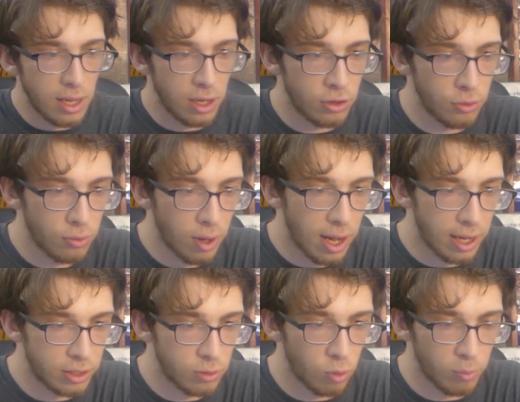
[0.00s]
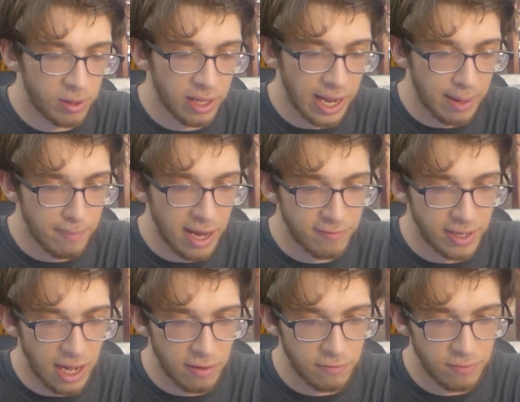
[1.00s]
who will play
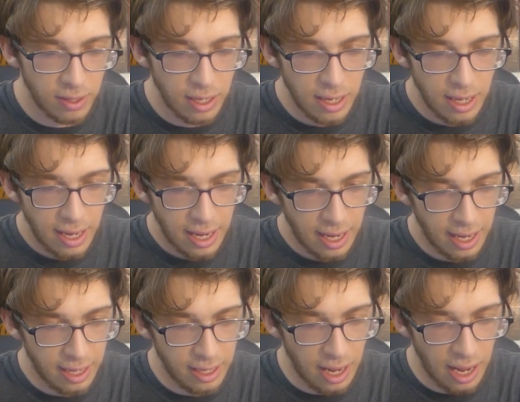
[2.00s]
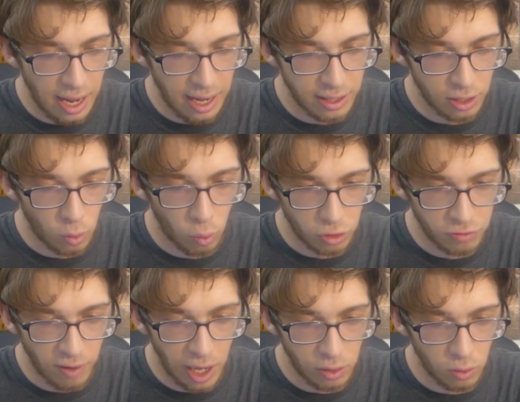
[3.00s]
Medvedev in the
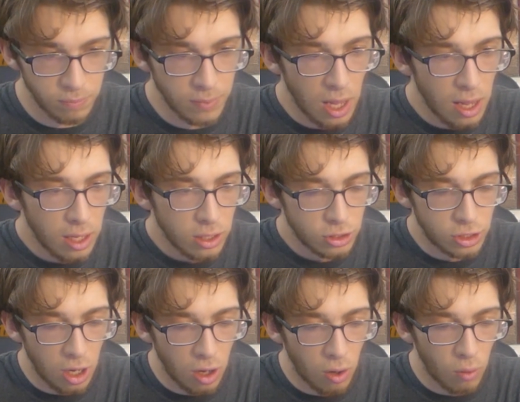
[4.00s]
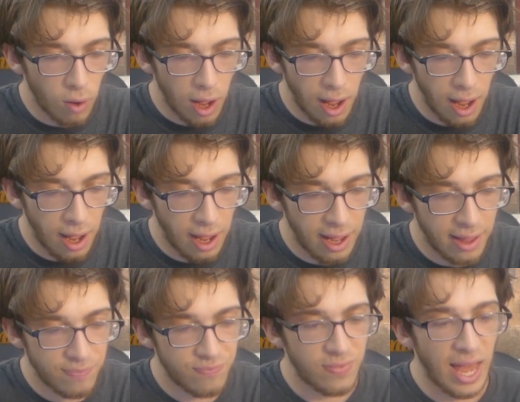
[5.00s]
quarterfinal. So
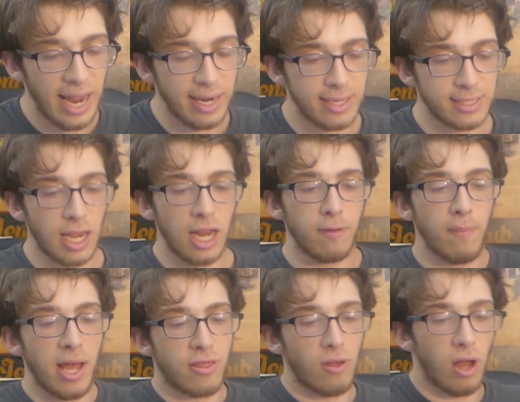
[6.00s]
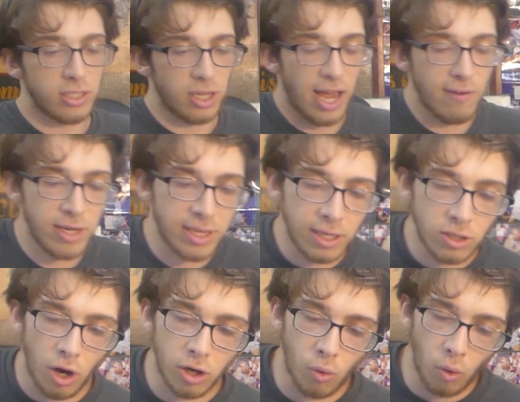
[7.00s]
that is kind of my thoughts on everything.
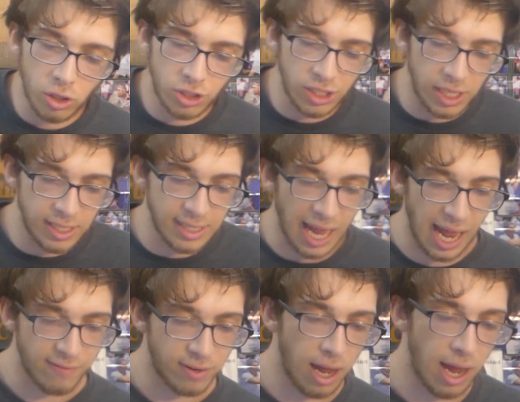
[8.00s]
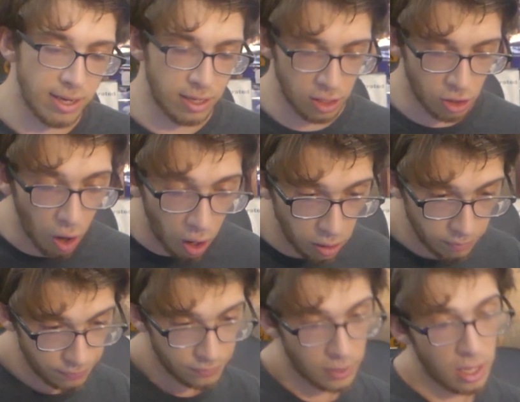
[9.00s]
Dark horses, I've got Nadal.